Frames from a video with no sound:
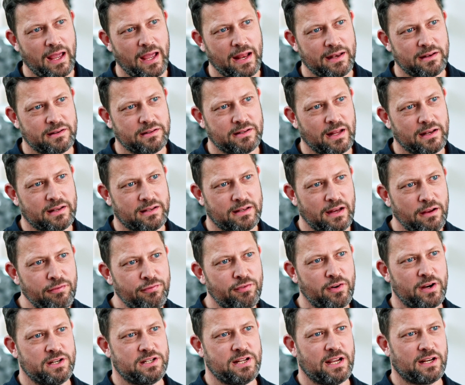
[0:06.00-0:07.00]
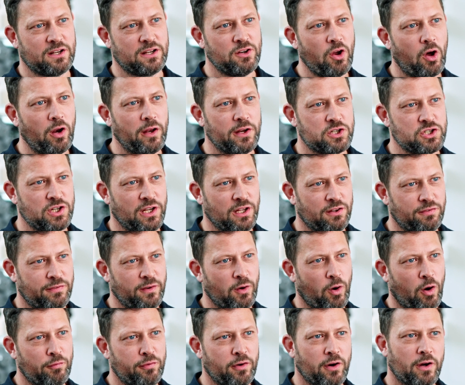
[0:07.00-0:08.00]
that the different technologies
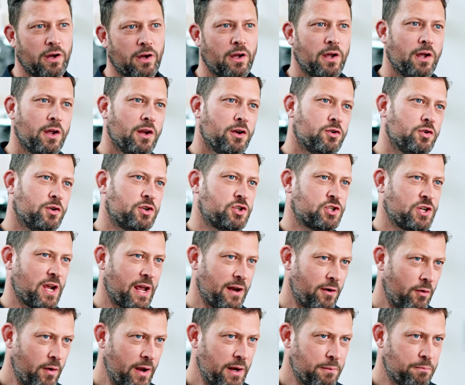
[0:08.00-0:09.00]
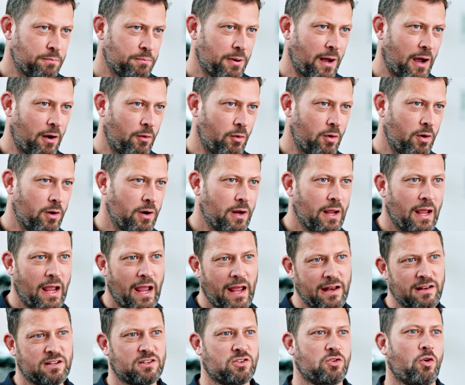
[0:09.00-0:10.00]
we offer to generate power
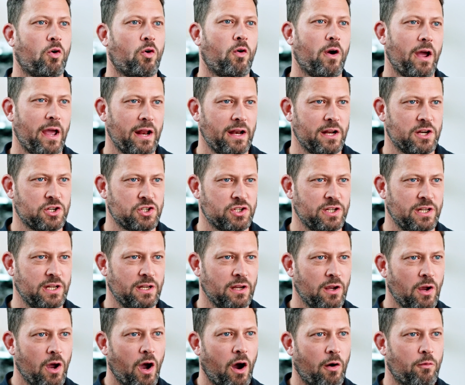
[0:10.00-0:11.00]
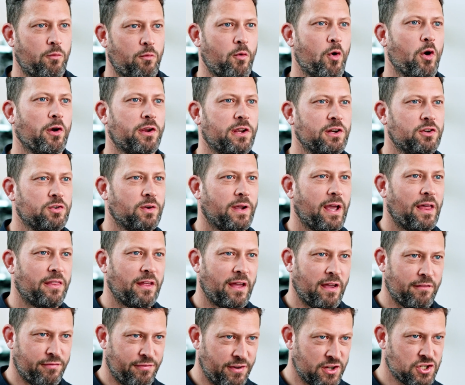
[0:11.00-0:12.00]
and store energy are working
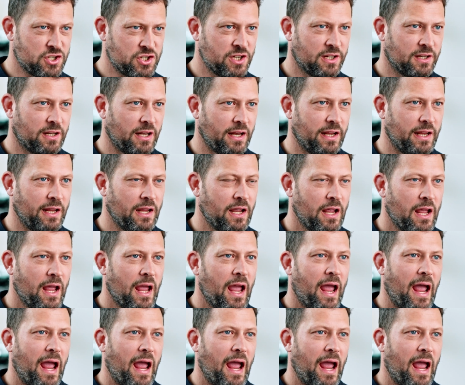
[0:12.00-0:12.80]
together efficiently